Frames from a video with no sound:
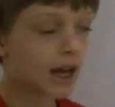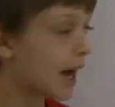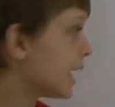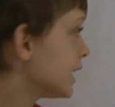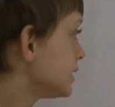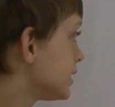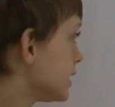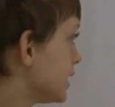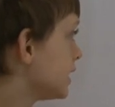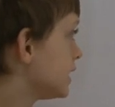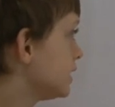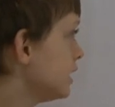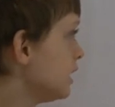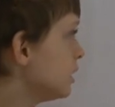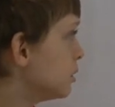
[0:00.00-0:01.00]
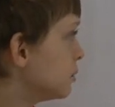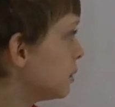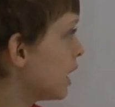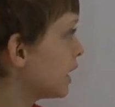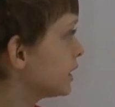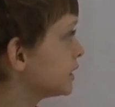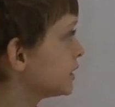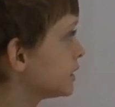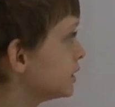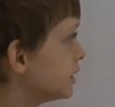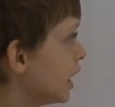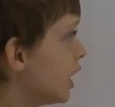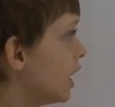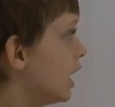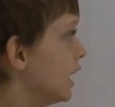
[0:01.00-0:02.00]
18 minus
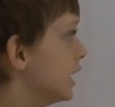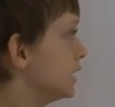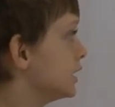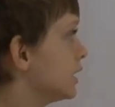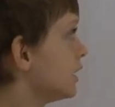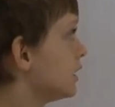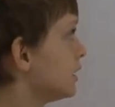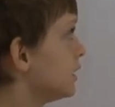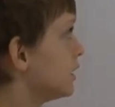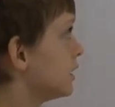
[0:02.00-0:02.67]
9